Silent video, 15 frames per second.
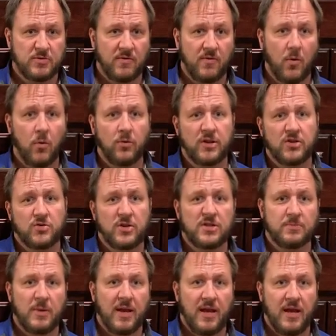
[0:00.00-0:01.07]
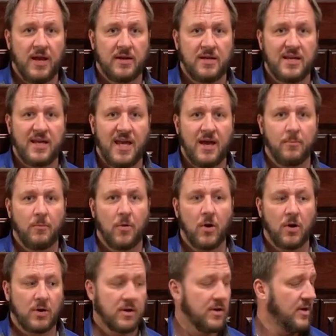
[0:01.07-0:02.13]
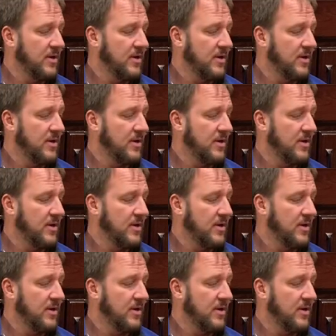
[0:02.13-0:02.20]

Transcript: So if I'm holding treats in my hand, he can't bark.